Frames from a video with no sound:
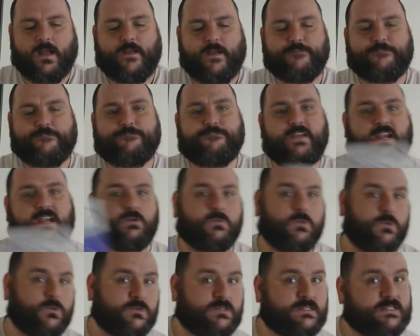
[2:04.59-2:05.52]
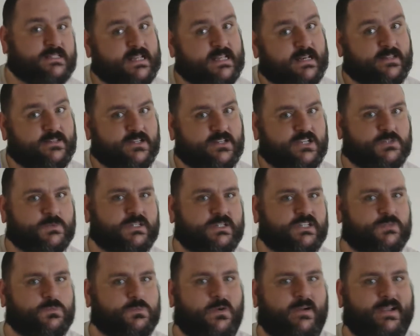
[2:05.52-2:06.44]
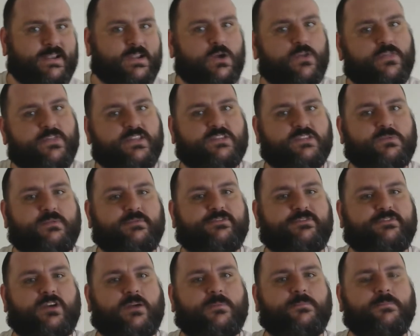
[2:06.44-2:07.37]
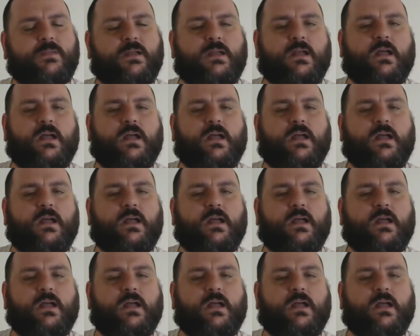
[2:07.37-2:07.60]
thick-walled cylinders, which is where I got this one from,